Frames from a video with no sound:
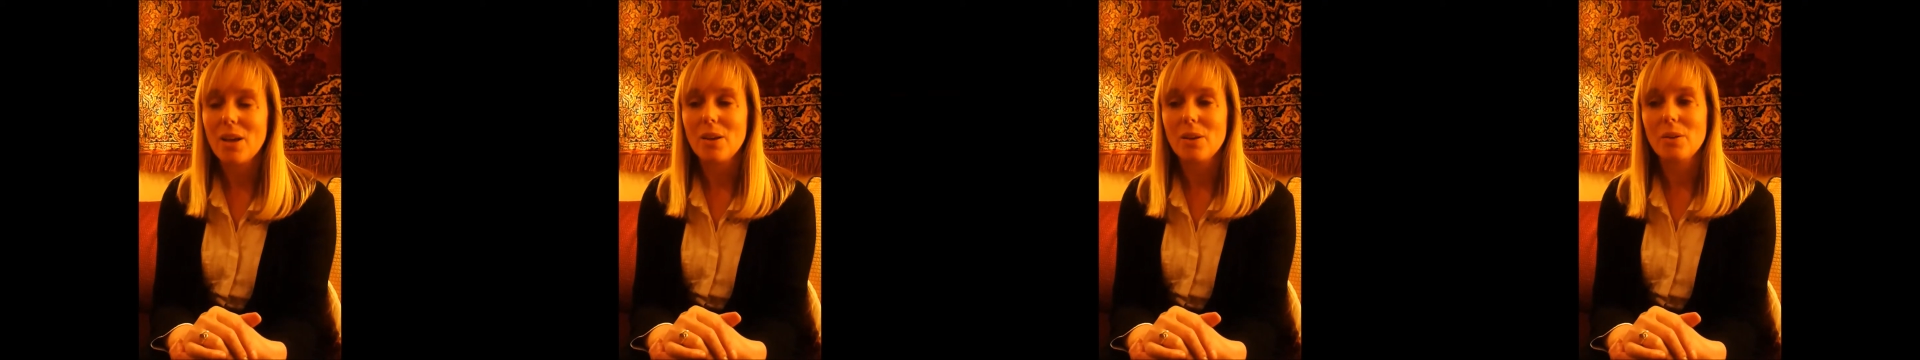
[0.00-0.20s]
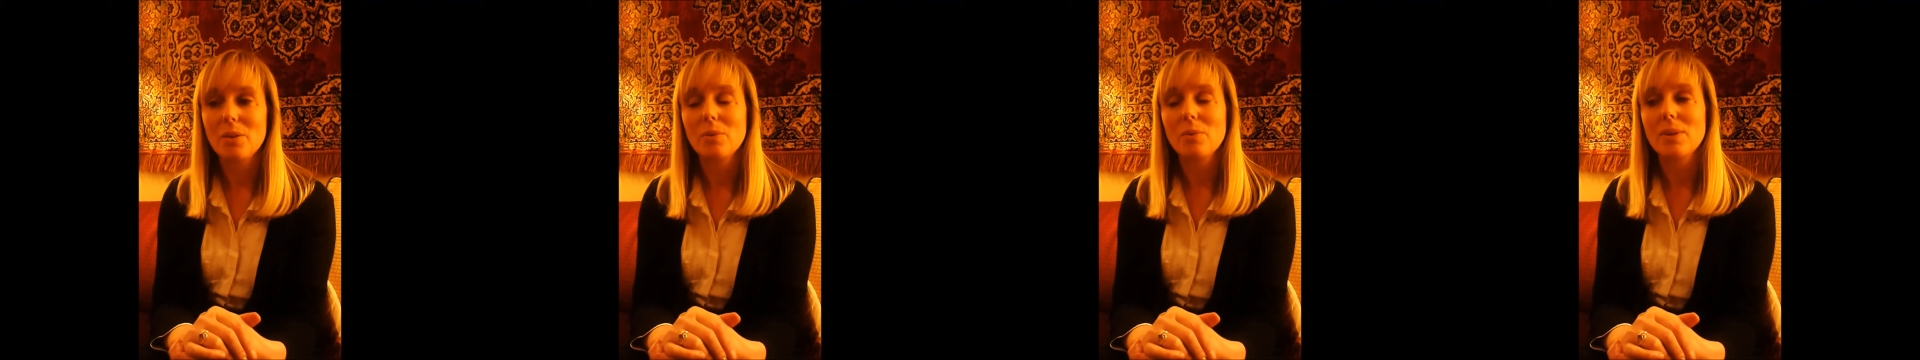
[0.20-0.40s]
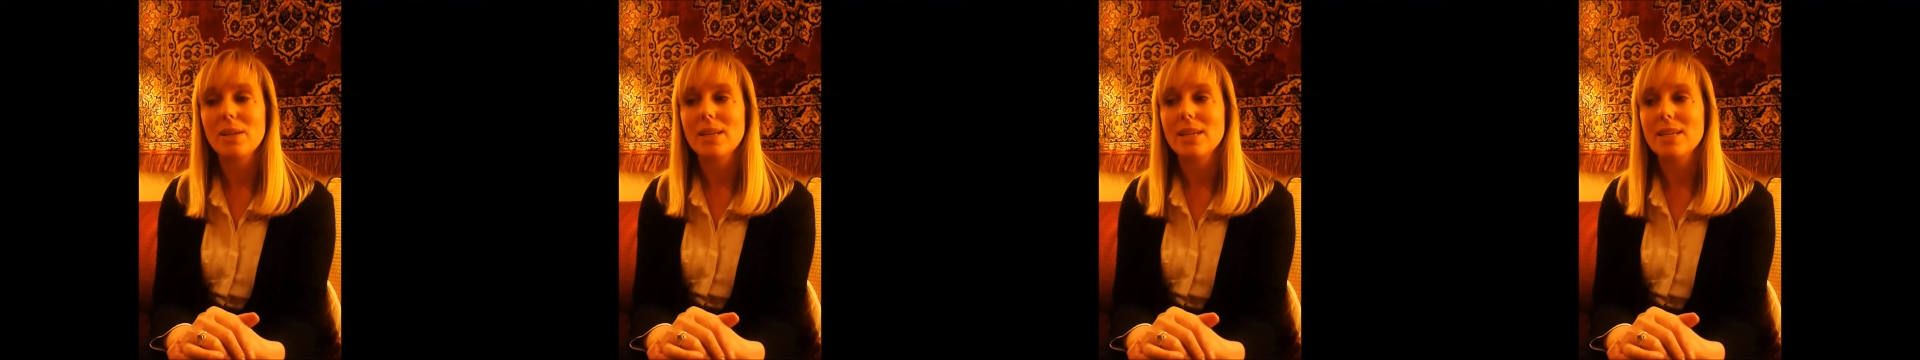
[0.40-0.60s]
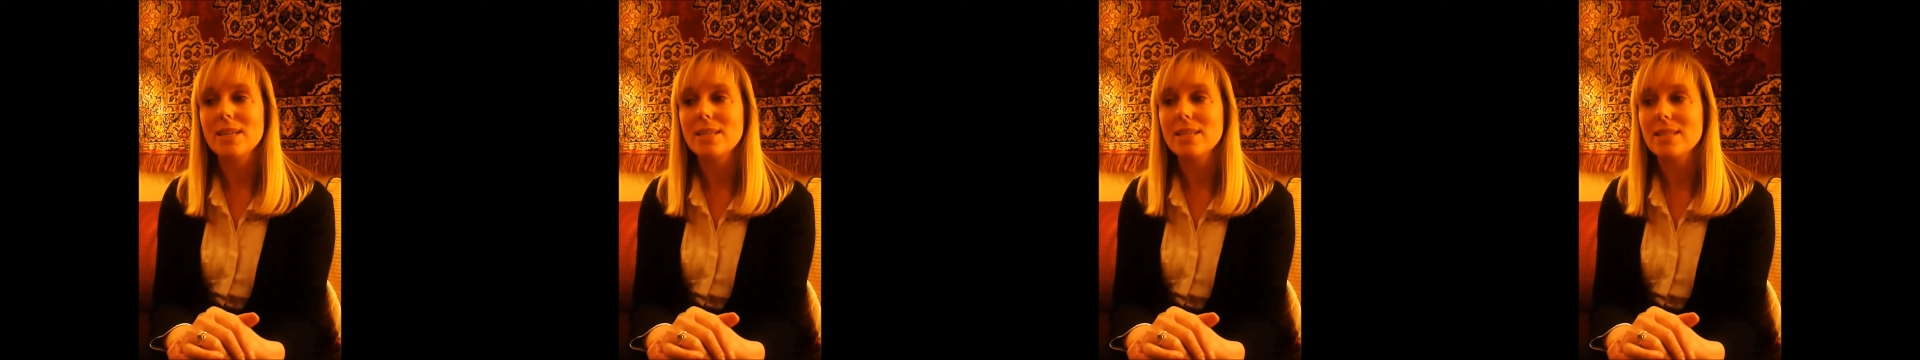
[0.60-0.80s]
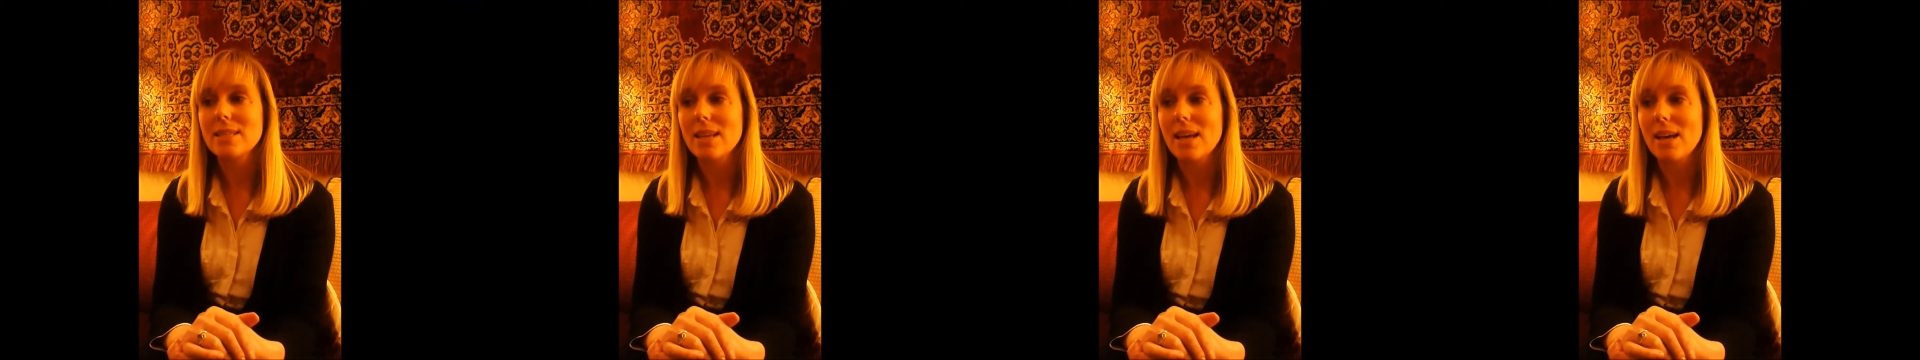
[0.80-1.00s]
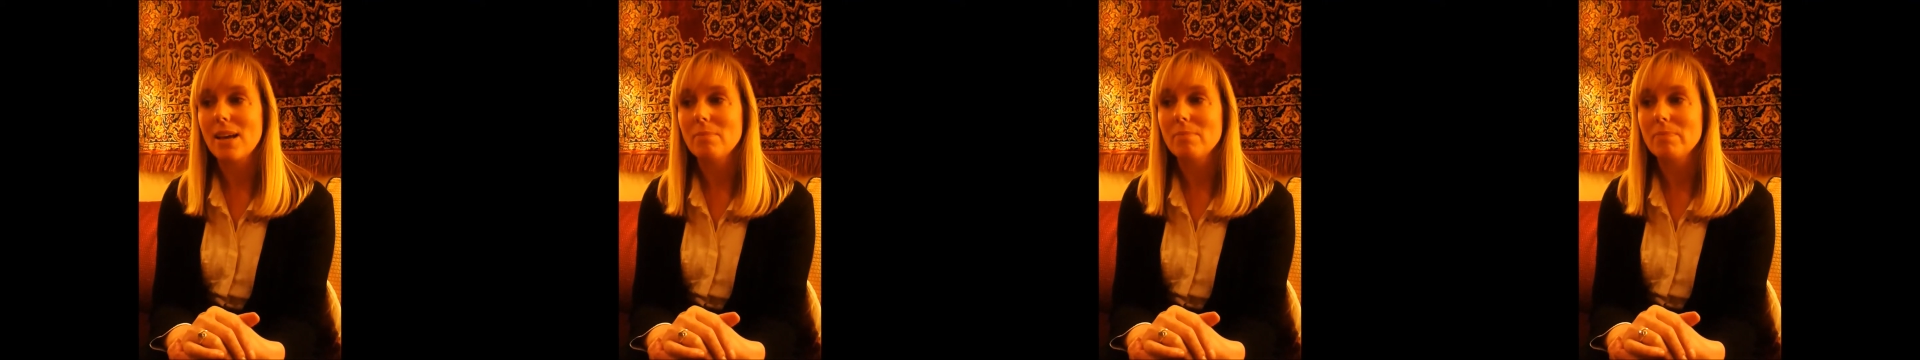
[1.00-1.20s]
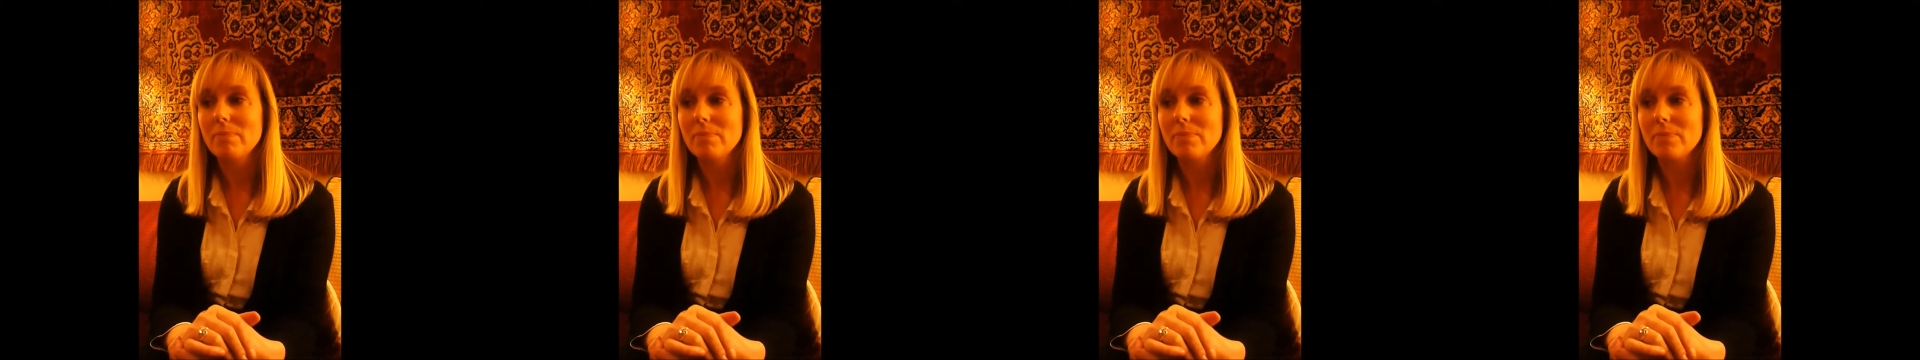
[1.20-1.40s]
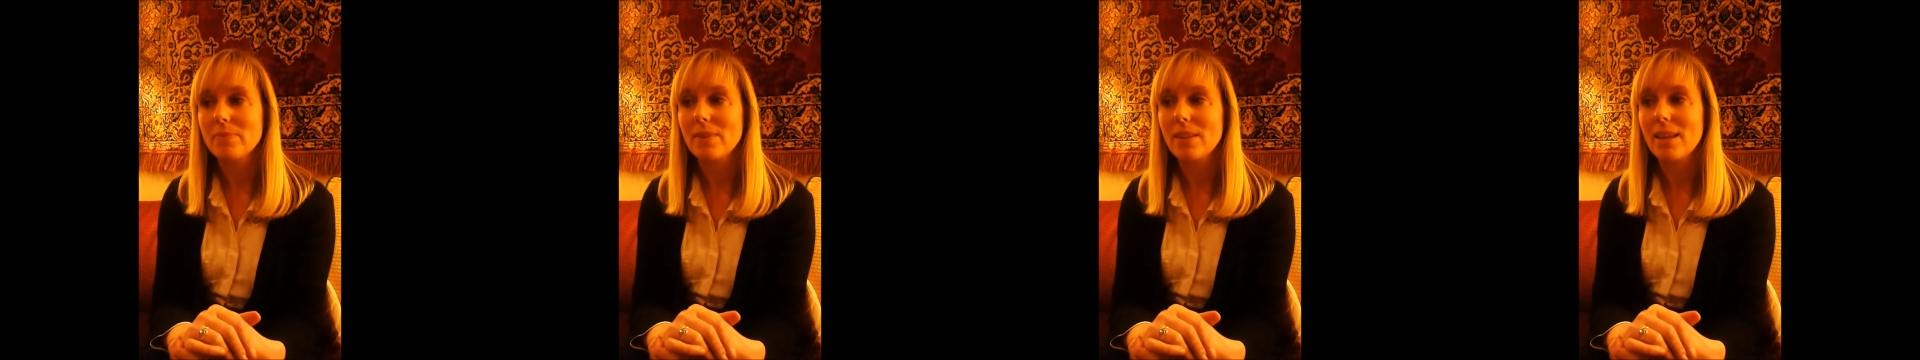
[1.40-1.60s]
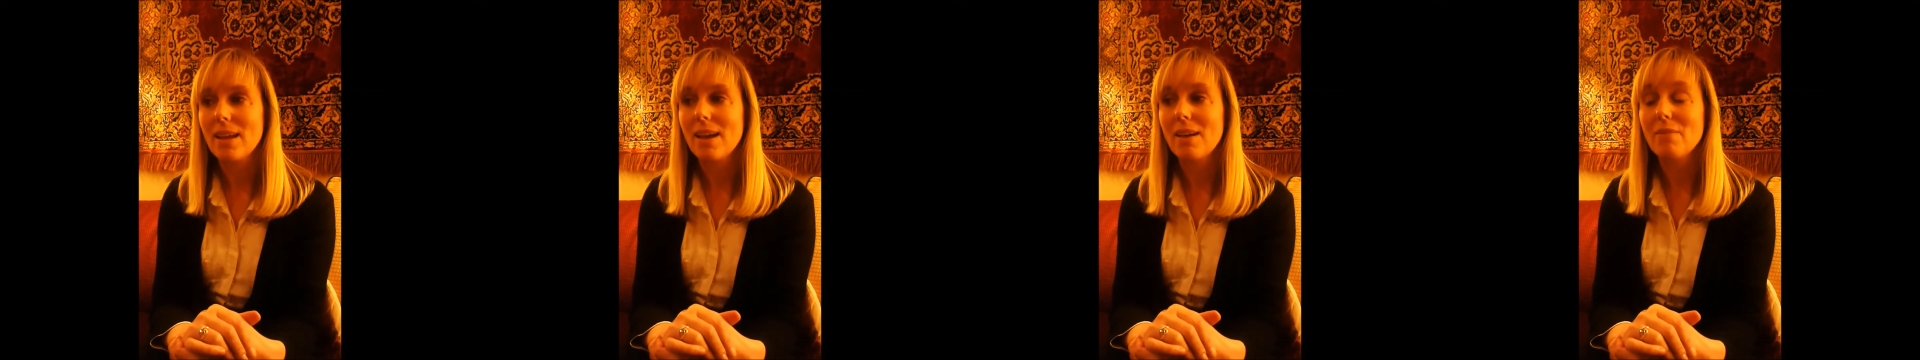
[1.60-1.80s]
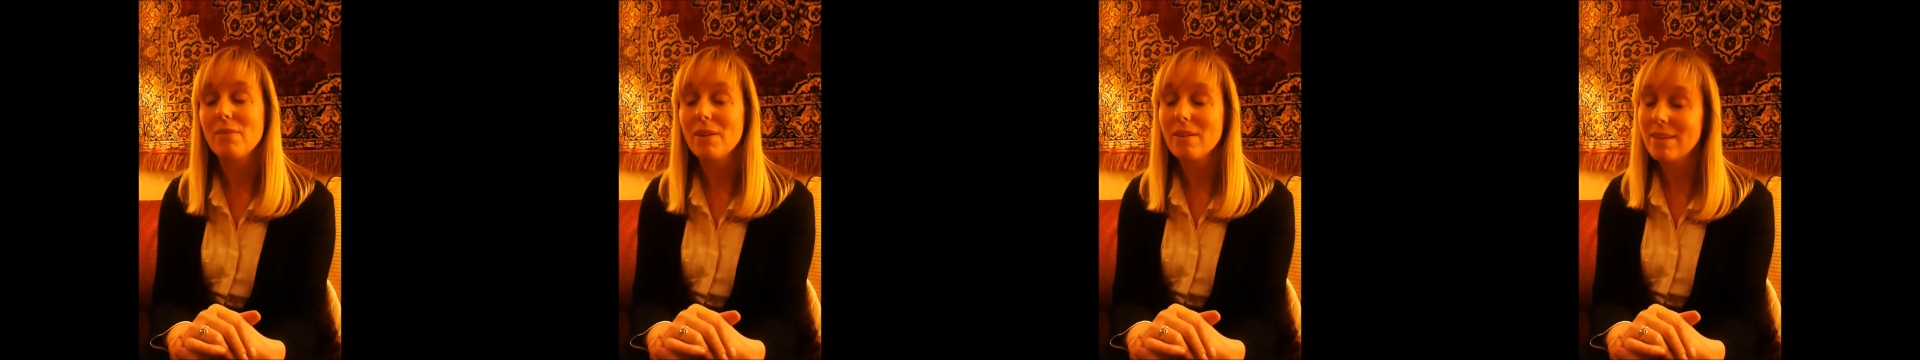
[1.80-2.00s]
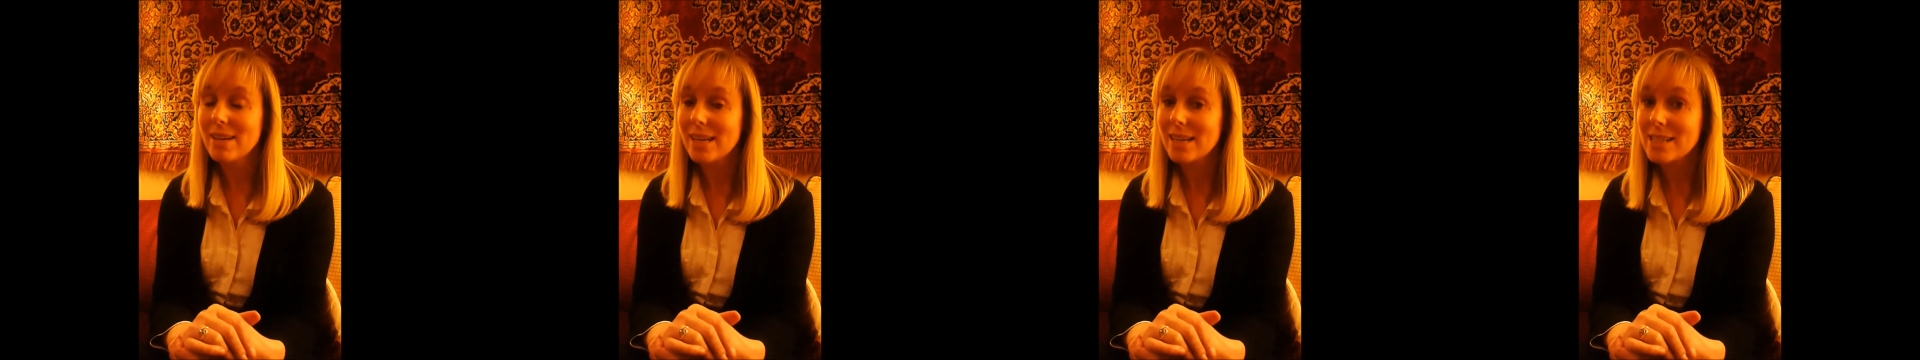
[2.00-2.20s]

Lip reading: who is a very